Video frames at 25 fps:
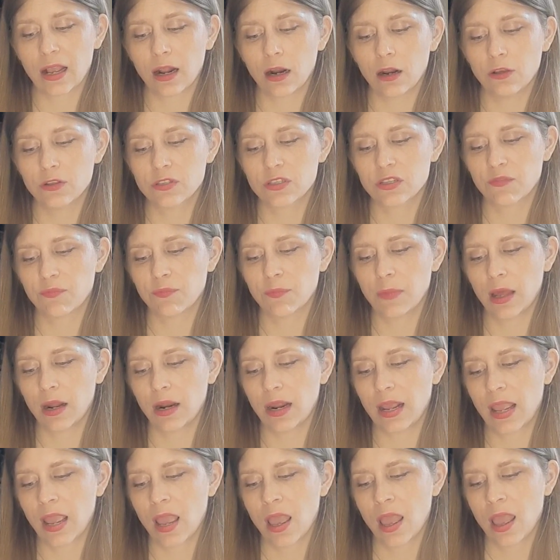loads of
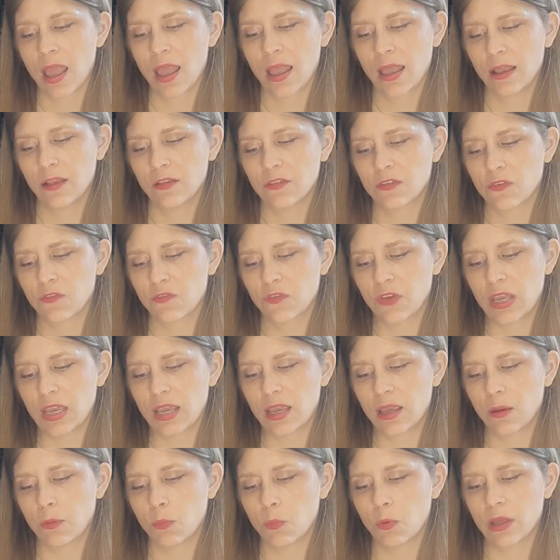money, is a
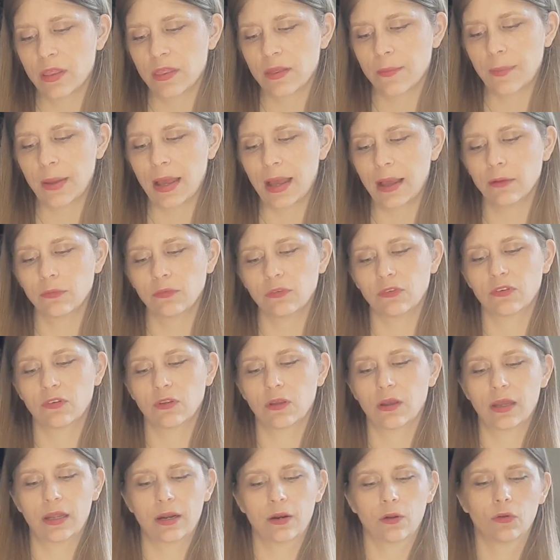V with a pound
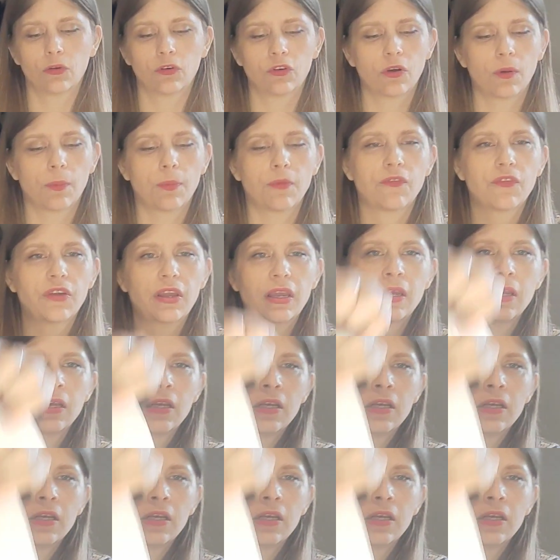sign on top of it,